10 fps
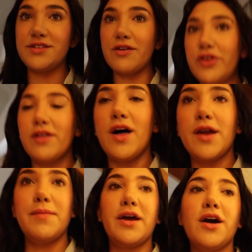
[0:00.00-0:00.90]
definitely a
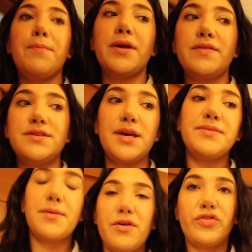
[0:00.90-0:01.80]
lot of makeup, but at the same
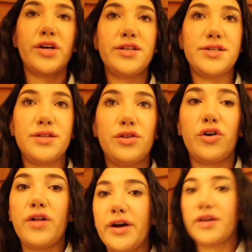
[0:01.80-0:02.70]
time, I feel like it doesn't
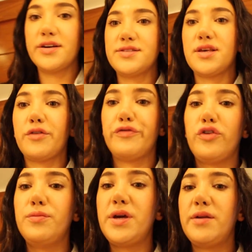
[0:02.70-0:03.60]
look like it's like
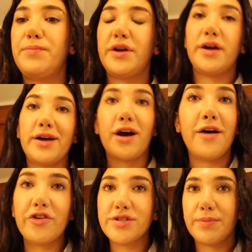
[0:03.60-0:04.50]
full beach, but it
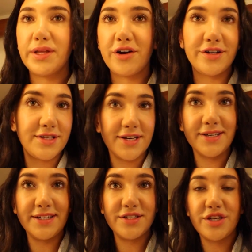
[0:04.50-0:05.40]
covers up the areas that it
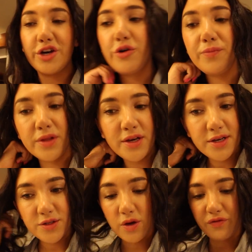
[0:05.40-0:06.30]
needs to.
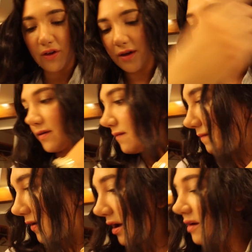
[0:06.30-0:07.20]
So I feel like
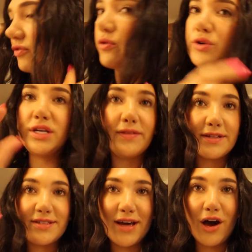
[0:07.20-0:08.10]
I have a routine that's